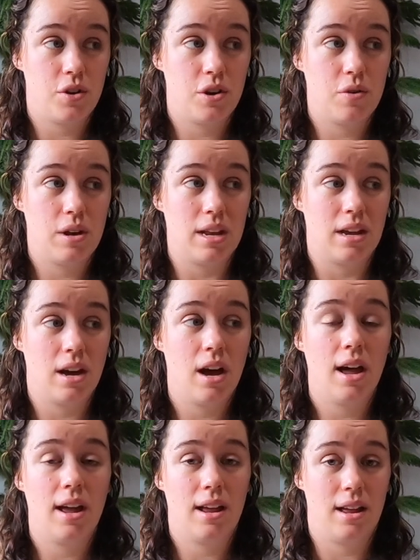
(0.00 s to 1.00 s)
you can
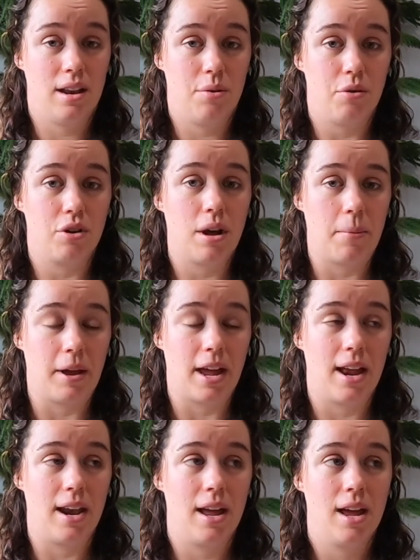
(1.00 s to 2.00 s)
cut and it will come
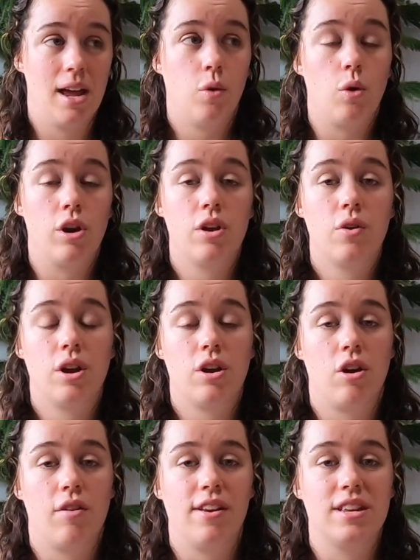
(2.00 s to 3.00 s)
again. Or you can
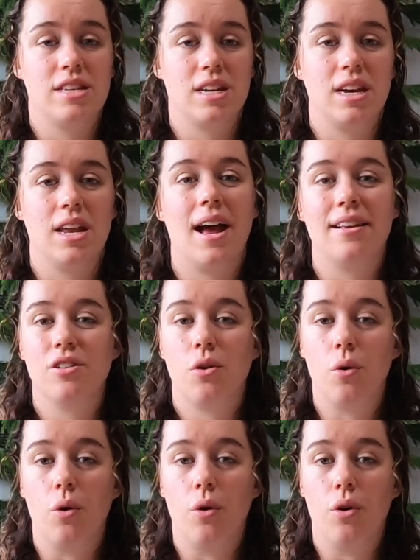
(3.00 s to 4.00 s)
harvest it as a
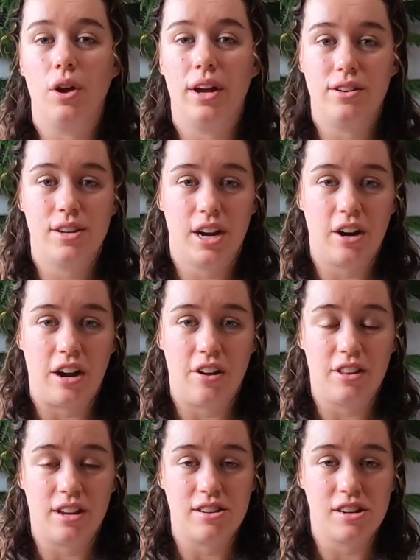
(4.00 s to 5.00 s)
whole and tear
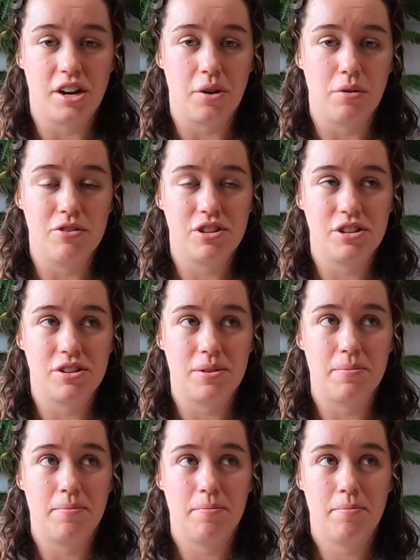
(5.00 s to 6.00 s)
out the entire root
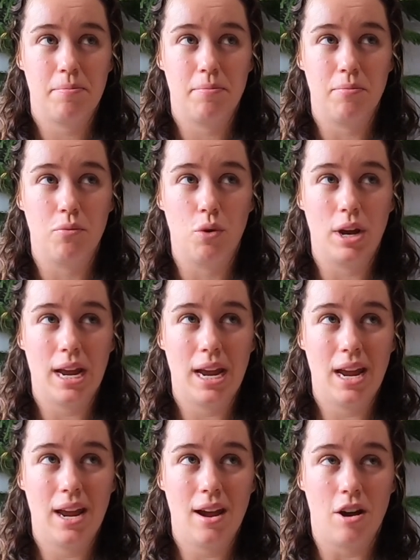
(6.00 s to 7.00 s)
system.
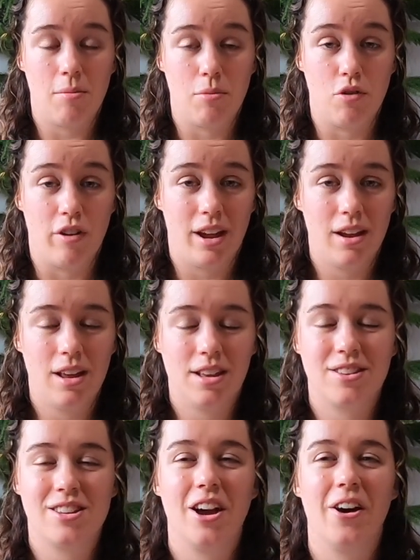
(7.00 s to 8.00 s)
We are moving,
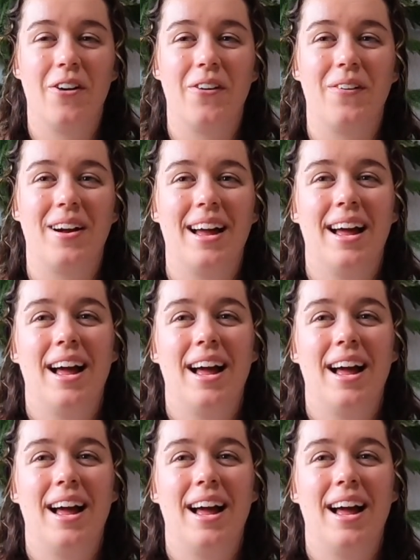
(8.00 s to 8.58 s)
so